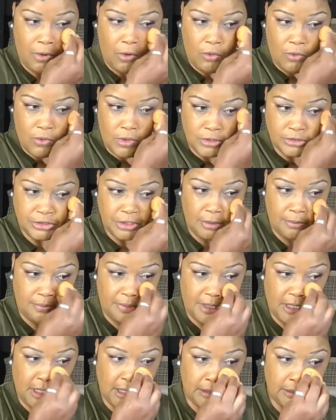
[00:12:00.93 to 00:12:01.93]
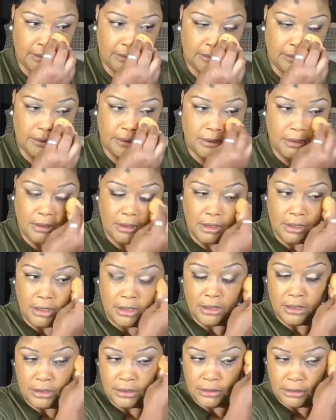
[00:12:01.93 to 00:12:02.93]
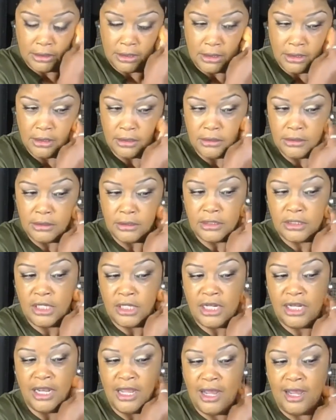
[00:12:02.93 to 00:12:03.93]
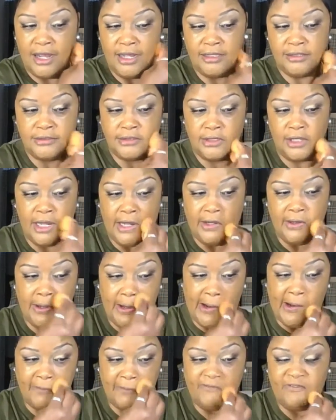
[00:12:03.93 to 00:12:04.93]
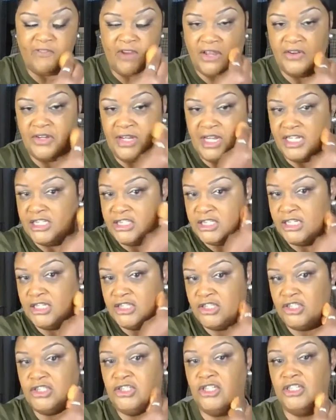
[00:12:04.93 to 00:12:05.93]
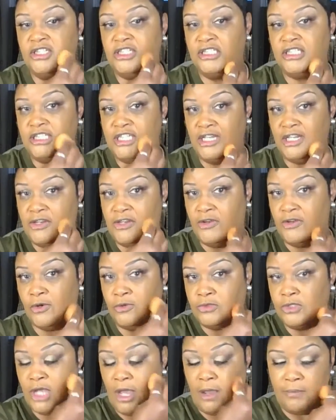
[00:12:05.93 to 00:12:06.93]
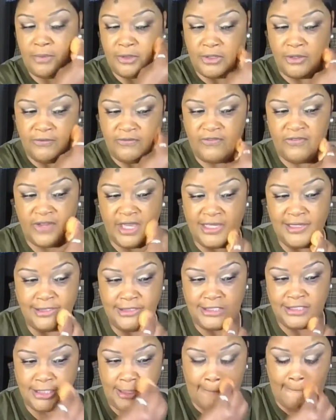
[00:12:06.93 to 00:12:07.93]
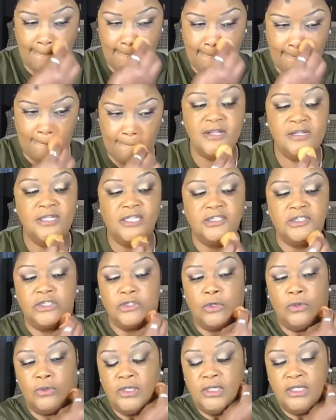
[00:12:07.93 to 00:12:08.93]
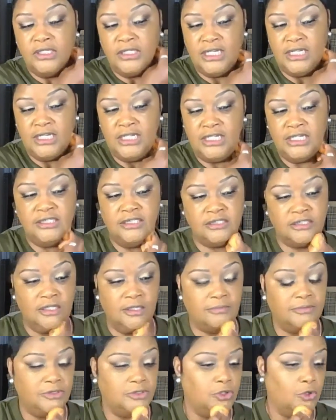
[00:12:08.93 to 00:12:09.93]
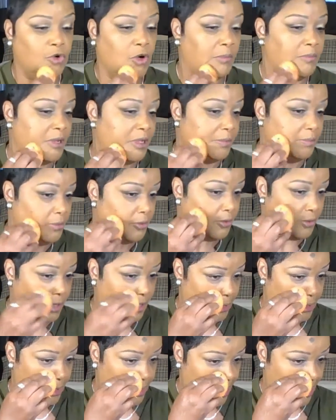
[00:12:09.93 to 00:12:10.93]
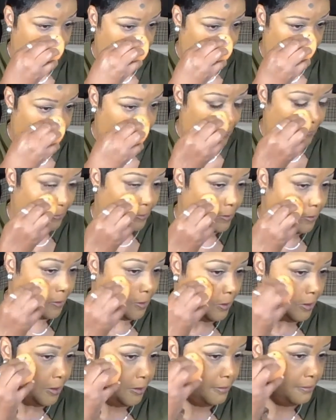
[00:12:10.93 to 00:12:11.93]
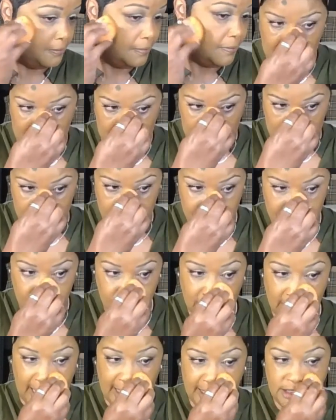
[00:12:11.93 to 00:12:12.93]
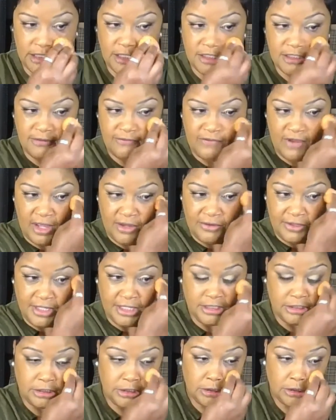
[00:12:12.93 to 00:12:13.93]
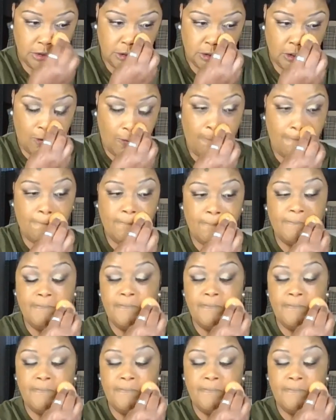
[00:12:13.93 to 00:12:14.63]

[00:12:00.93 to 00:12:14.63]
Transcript: pores are being clogged and foundation is just sitting on top of your face. So it is absorbing pretty daggone good. I do like this foundation, so